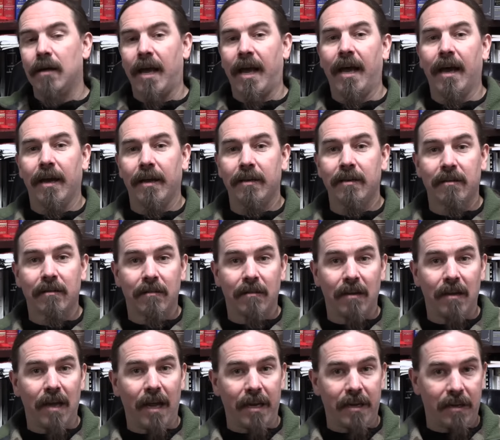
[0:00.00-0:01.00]
and
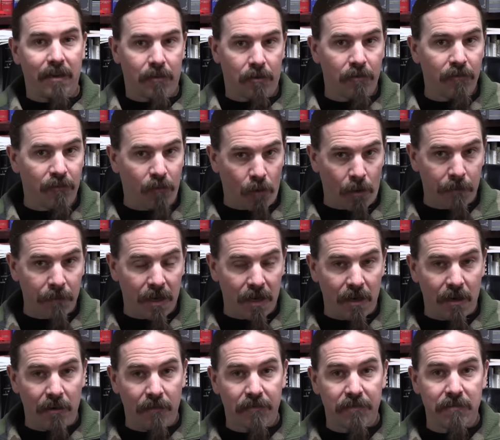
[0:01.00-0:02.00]
any other form
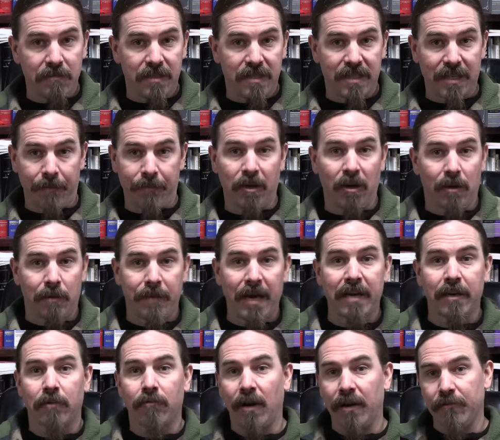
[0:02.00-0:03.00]
of
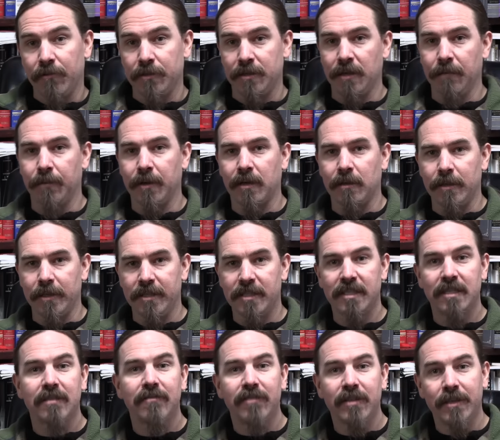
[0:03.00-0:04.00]
semi-automatic rifle, typically
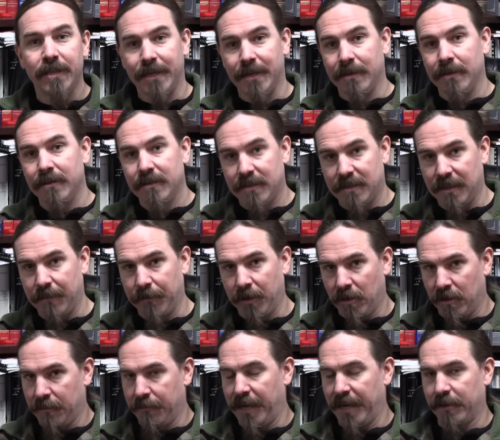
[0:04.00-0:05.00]
civilian
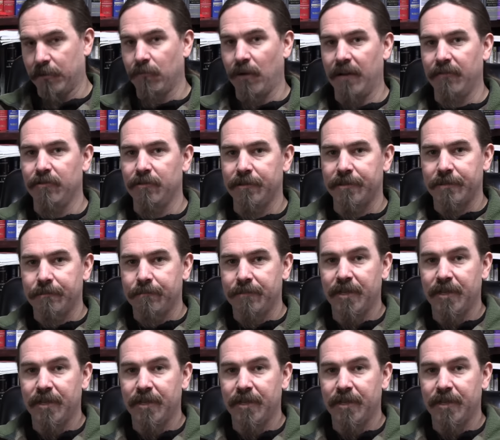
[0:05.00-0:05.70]
semi-automatic rifles.